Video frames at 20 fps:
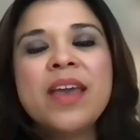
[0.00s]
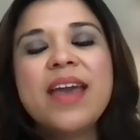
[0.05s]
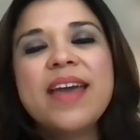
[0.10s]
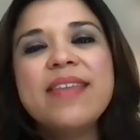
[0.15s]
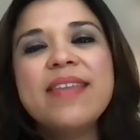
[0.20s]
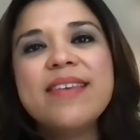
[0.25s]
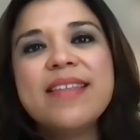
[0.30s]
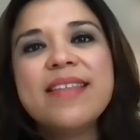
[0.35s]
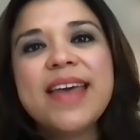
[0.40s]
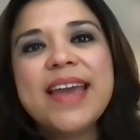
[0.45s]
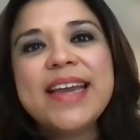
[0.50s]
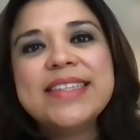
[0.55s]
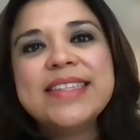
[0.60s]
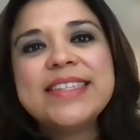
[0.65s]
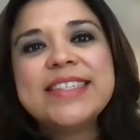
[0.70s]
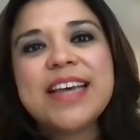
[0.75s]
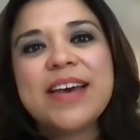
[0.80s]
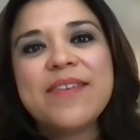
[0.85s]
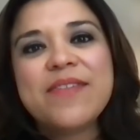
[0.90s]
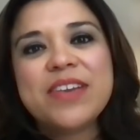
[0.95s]
In the late
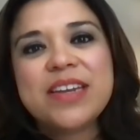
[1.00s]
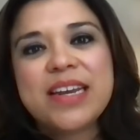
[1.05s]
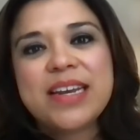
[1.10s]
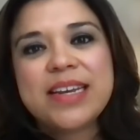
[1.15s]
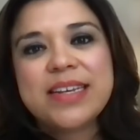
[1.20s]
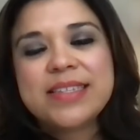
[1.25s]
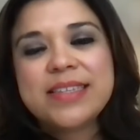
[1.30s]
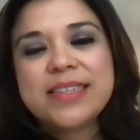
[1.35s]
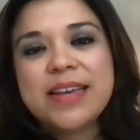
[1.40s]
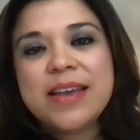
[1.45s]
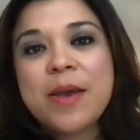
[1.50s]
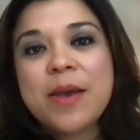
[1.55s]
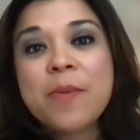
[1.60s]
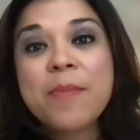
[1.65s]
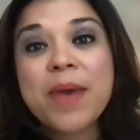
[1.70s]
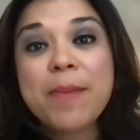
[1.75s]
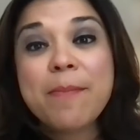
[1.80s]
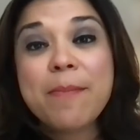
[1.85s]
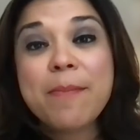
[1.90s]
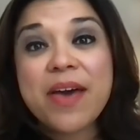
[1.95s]
70s,
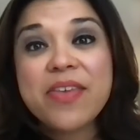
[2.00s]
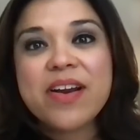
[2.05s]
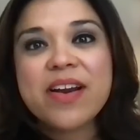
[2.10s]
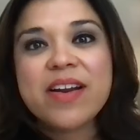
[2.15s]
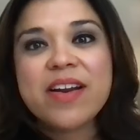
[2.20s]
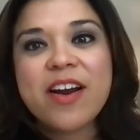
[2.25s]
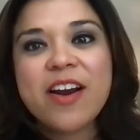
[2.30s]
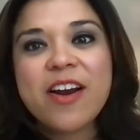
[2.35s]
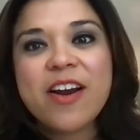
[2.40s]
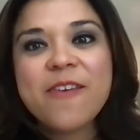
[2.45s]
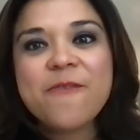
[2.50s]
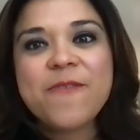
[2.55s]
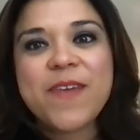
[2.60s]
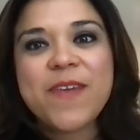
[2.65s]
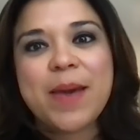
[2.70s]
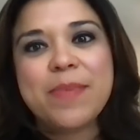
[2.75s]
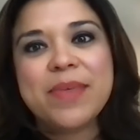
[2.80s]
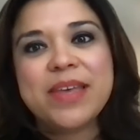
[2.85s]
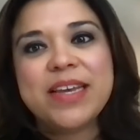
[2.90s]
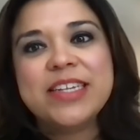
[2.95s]
my mother and her
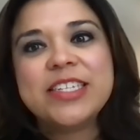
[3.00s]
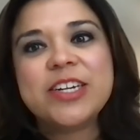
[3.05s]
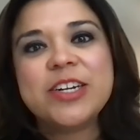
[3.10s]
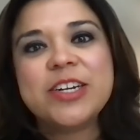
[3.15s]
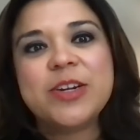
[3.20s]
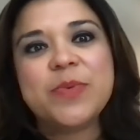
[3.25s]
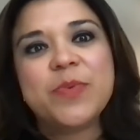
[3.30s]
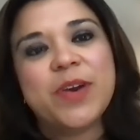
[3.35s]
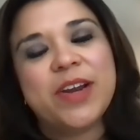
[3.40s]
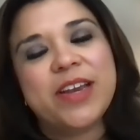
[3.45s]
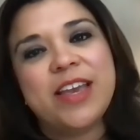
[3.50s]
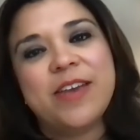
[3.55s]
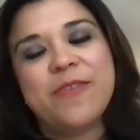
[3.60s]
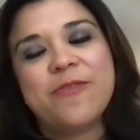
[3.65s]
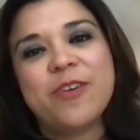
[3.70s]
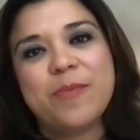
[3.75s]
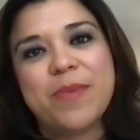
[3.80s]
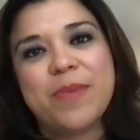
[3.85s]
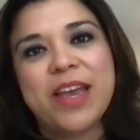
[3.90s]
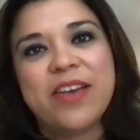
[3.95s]
family started working
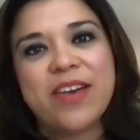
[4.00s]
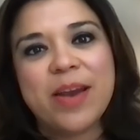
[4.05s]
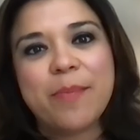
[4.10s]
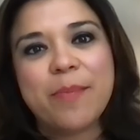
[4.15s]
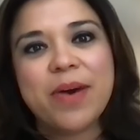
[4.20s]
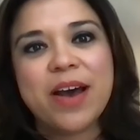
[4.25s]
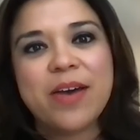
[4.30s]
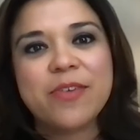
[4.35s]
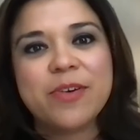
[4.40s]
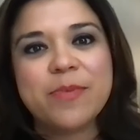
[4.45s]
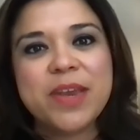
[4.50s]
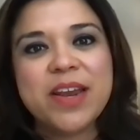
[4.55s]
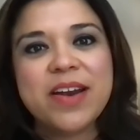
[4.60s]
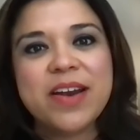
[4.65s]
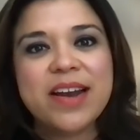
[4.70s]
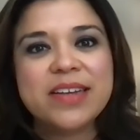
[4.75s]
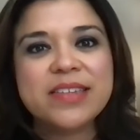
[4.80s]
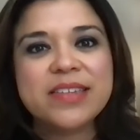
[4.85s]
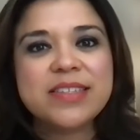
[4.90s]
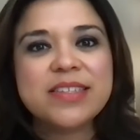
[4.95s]
for my grandpa
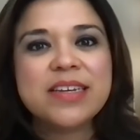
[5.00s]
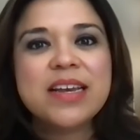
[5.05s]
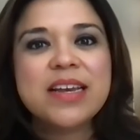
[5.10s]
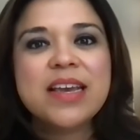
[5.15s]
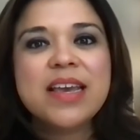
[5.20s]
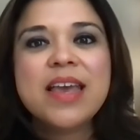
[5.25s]
Ramirez.